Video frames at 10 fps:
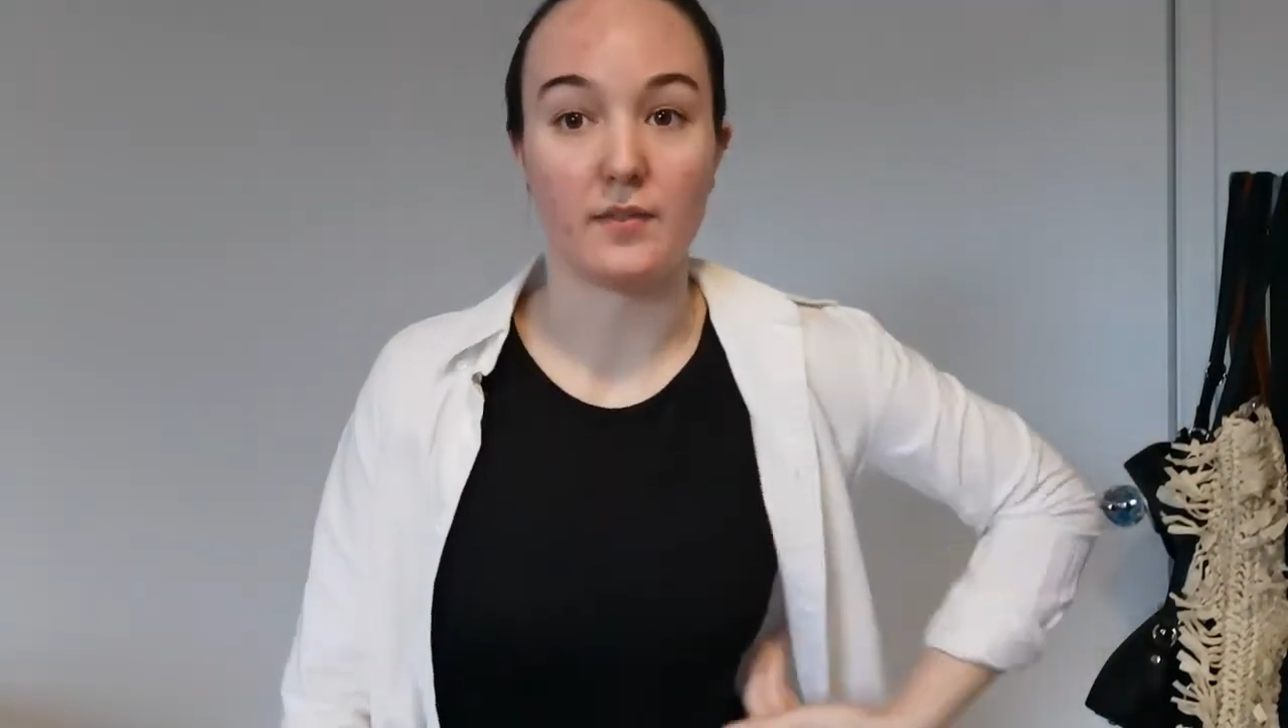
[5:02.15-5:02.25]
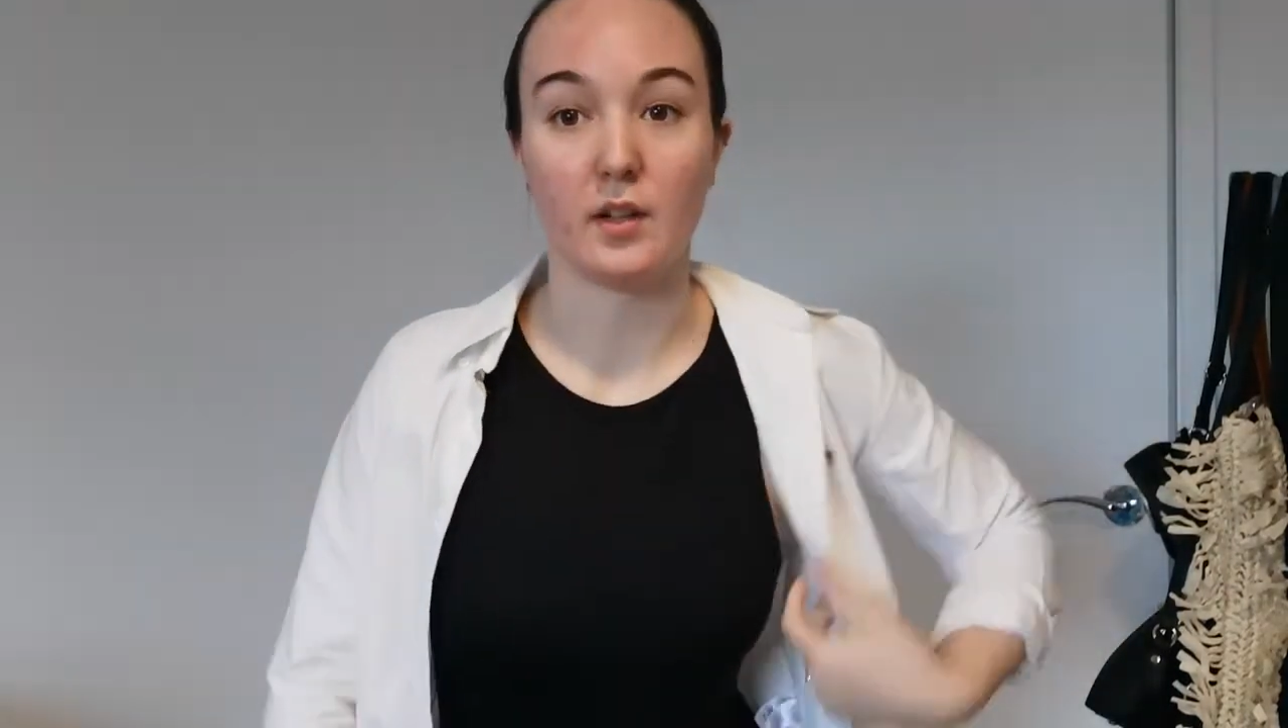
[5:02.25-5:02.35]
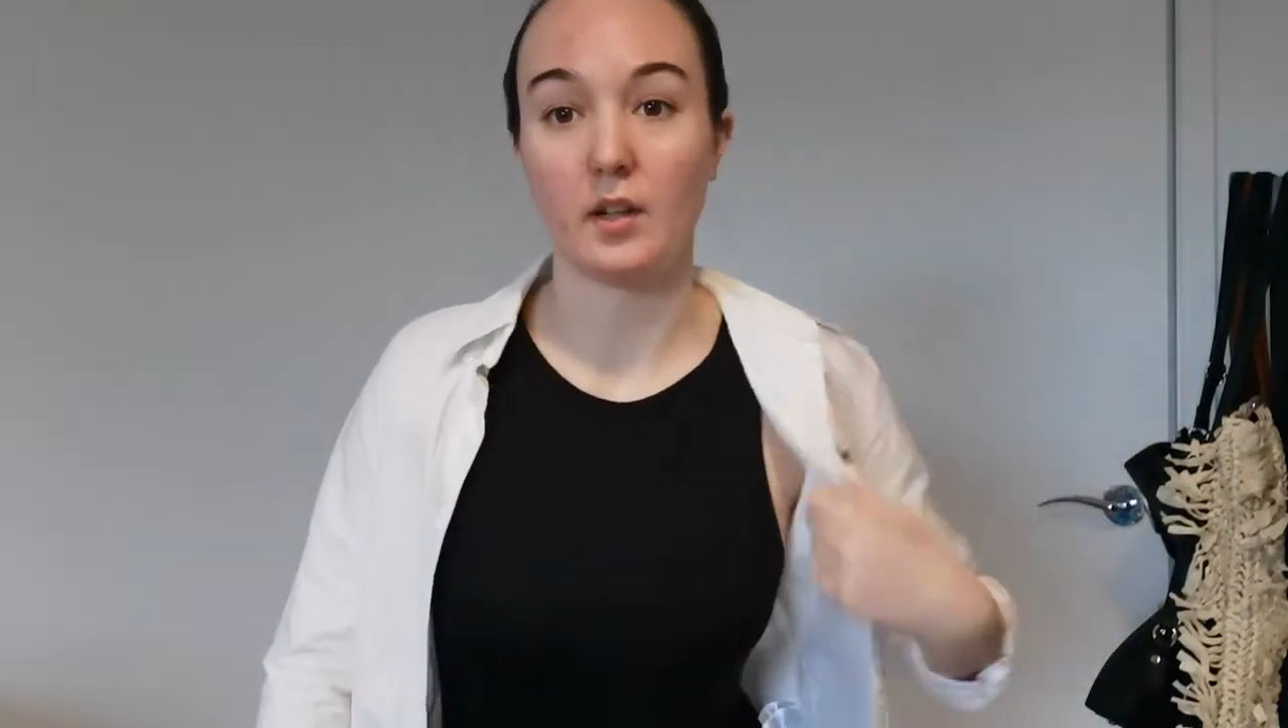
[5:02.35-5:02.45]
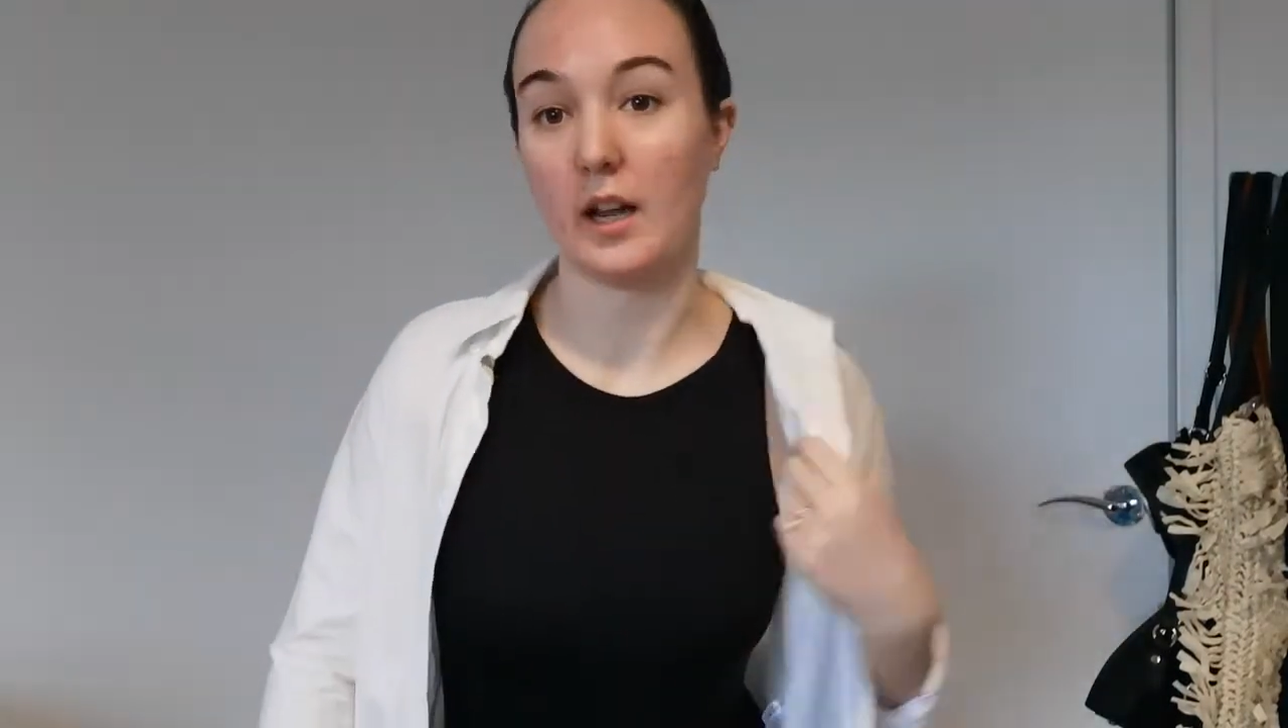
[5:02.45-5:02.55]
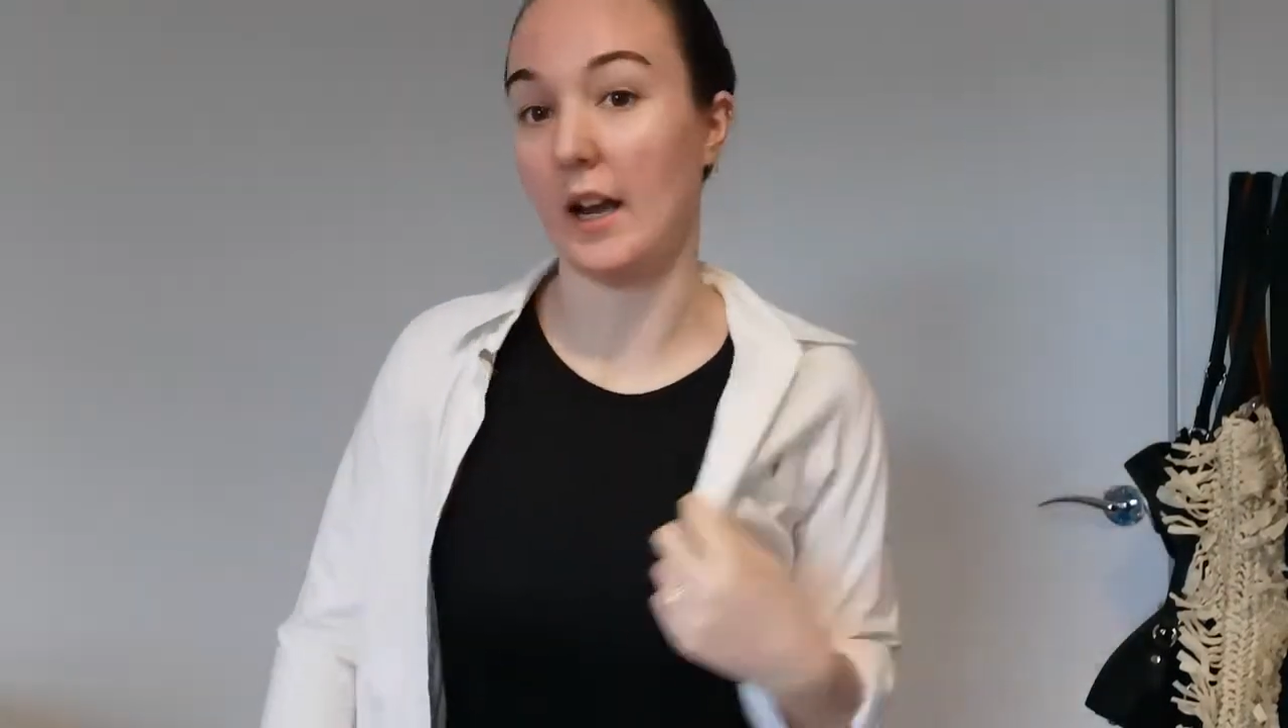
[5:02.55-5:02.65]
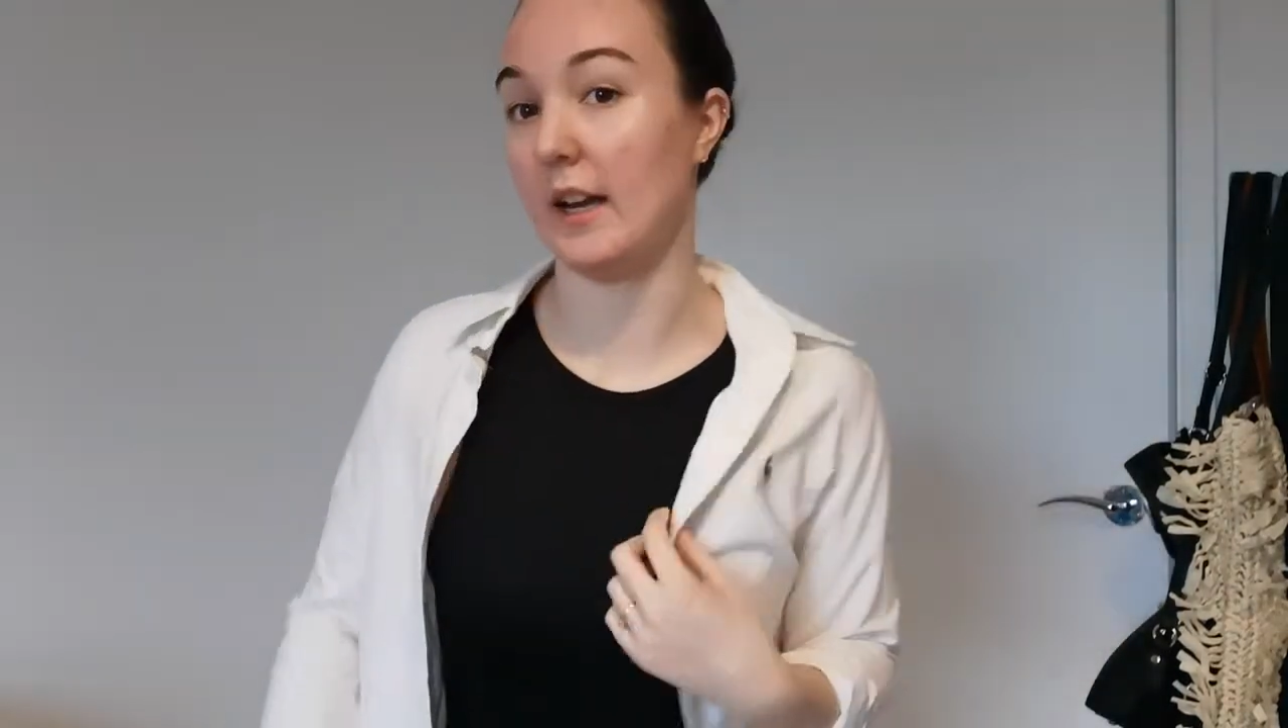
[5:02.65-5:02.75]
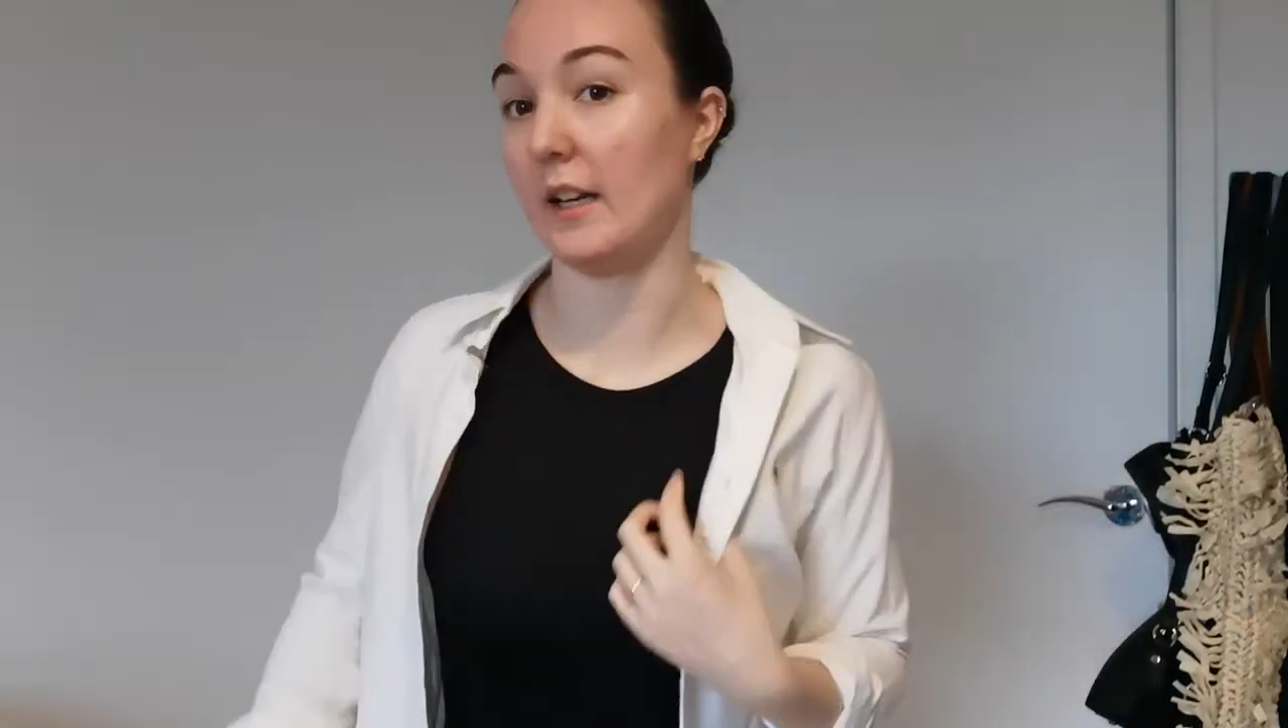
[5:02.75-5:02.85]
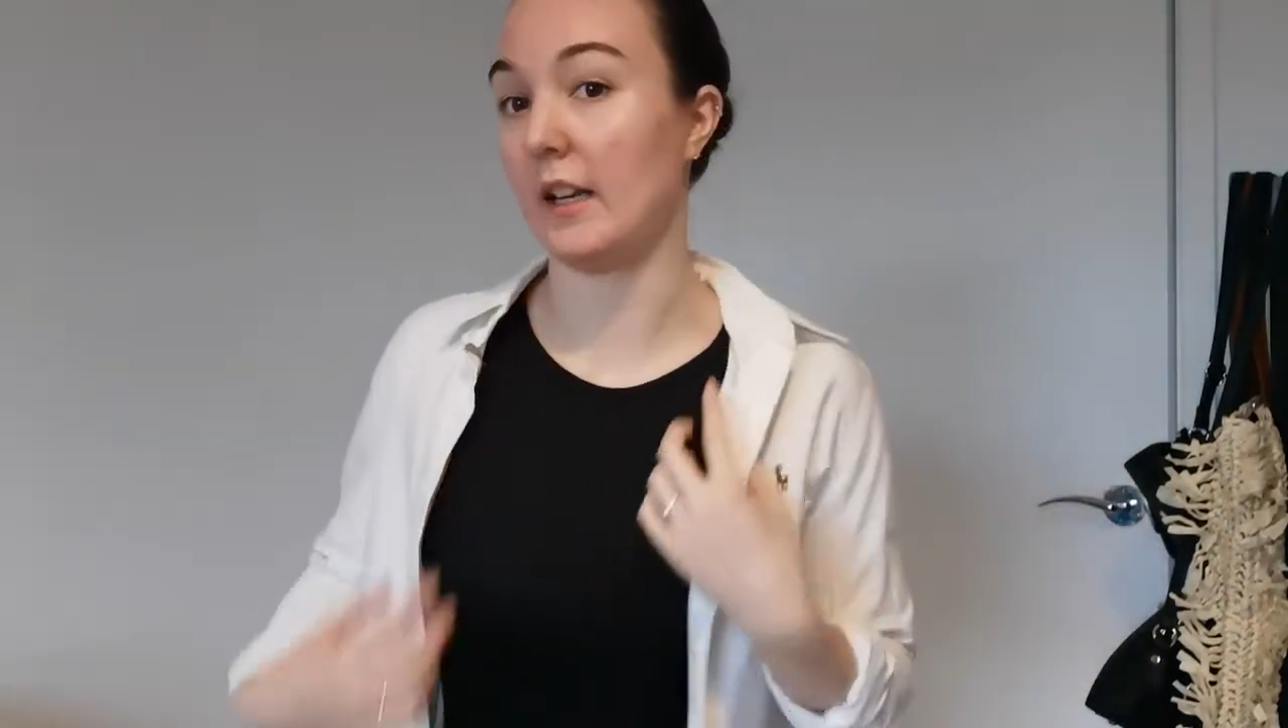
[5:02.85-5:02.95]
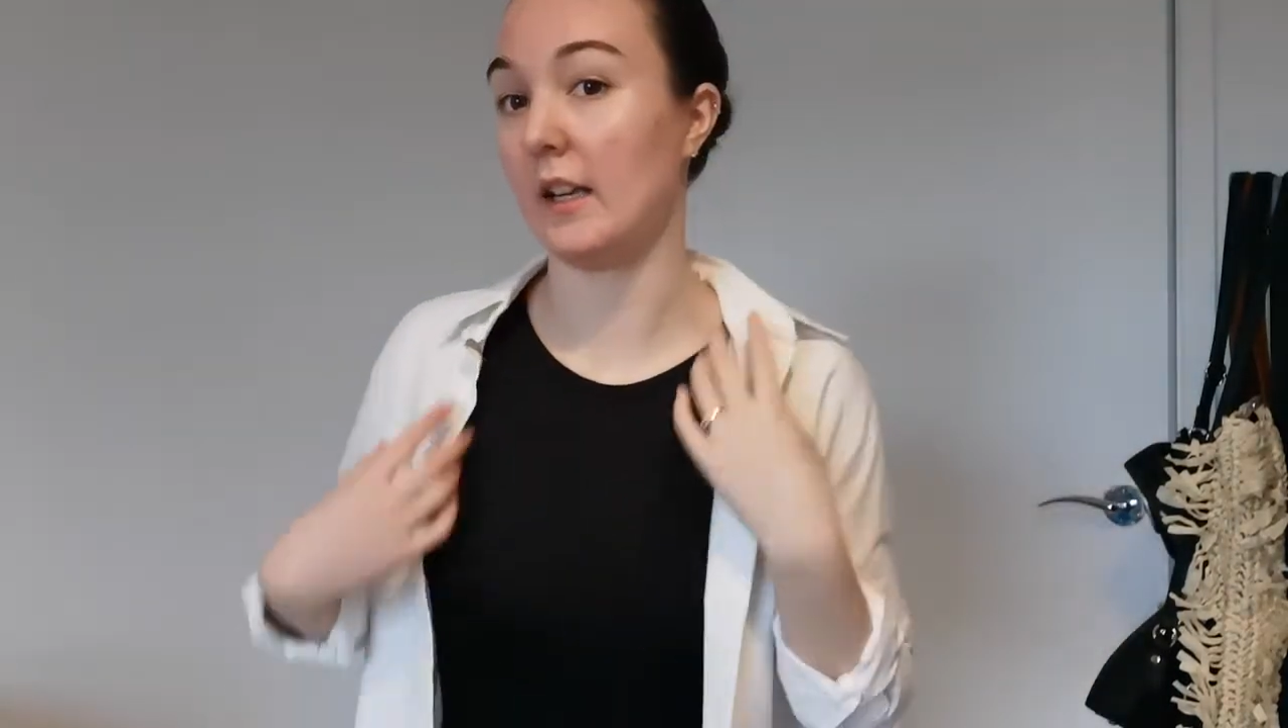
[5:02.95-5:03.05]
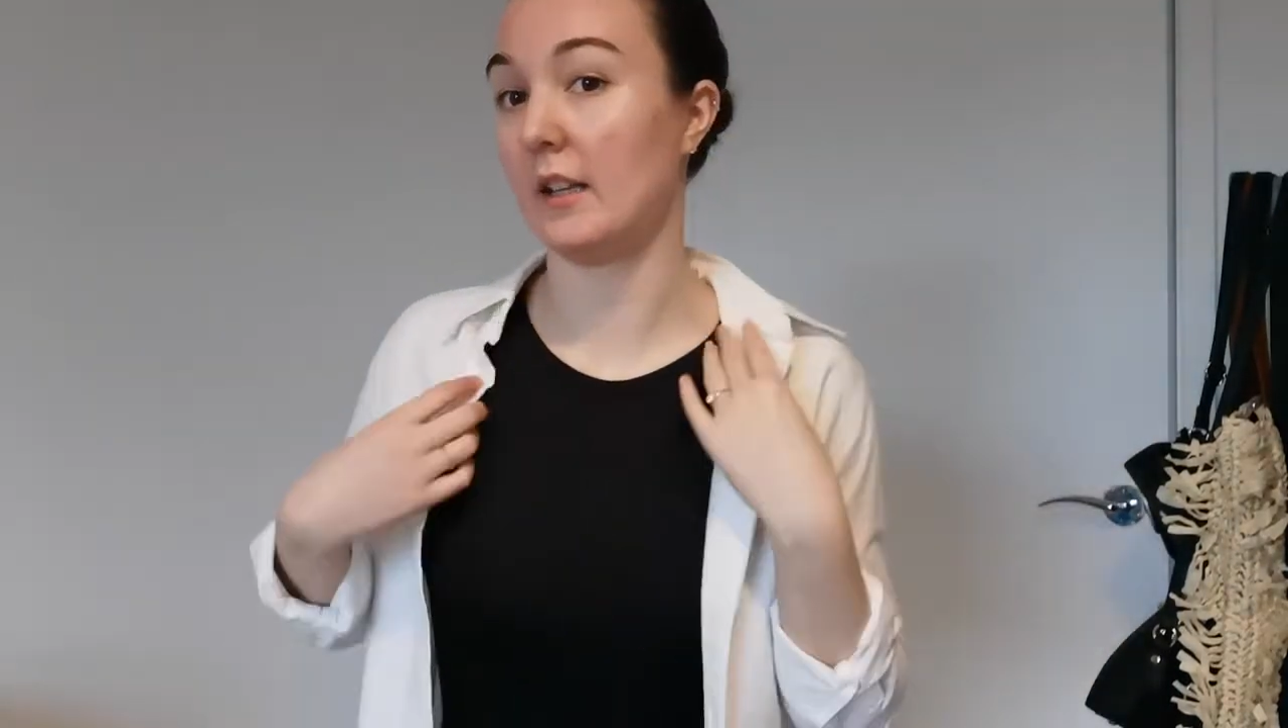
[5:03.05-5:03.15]
feel
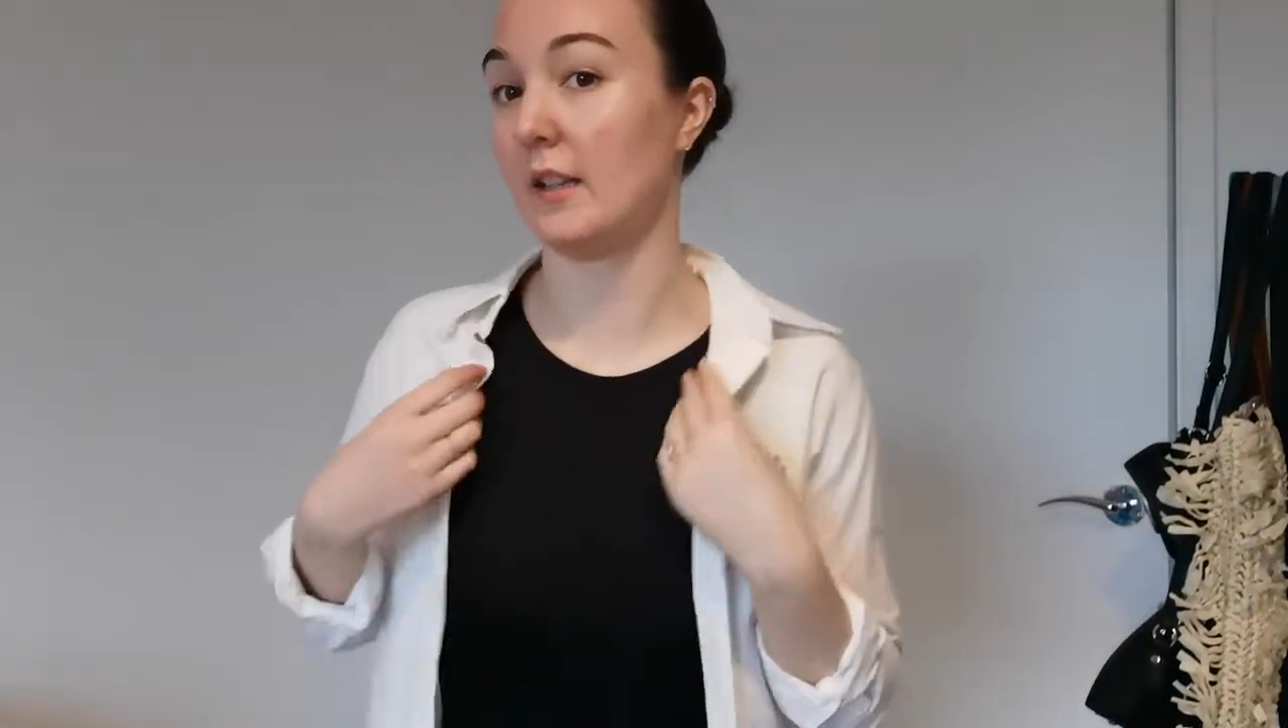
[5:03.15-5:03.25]
like